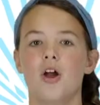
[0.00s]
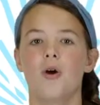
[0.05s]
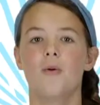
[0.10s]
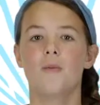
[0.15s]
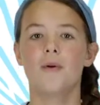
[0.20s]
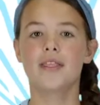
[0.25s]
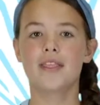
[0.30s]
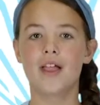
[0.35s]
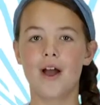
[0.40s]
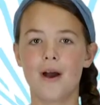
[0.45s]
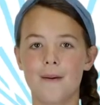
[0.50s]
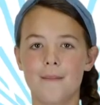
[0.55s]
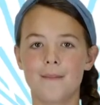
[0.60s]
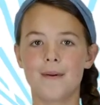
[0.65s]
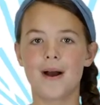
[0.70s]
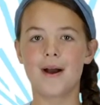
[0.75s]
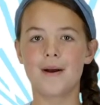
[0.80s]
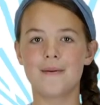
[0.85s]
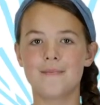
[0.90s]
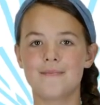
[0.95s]
With all
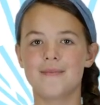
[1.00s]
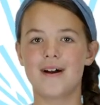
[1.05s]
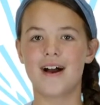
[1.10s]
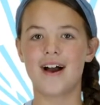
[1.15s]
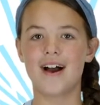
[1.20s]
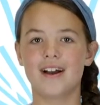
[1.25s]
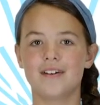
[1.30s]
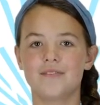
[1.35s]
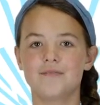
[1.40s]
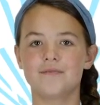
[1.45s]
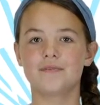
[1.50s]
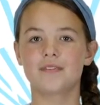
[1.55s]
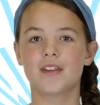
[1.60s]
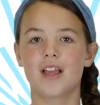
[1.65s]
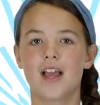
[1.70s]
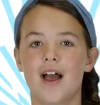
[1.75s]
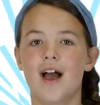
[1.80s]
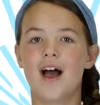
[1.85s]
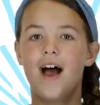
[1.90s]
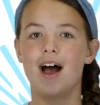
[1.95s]
my might,
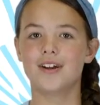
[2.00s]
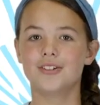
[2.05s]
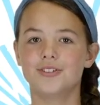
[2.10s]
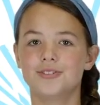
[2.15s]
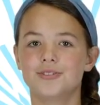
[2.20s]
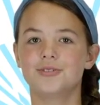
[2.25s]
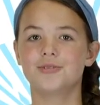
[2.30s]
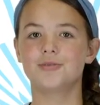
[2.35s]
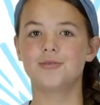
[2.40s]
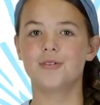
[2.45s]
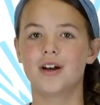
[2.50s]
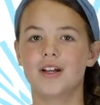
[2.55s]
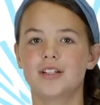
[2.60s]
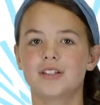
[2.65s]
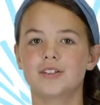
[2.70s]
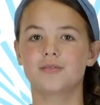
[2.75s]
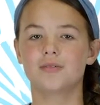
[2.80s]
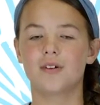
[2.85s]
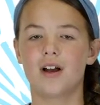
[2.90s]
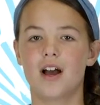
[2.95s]
I'll do what's
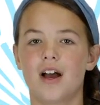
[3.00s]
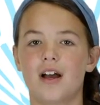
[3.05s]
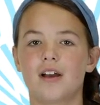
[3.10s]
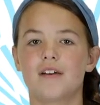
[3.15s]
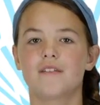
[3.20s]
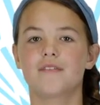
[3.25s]
right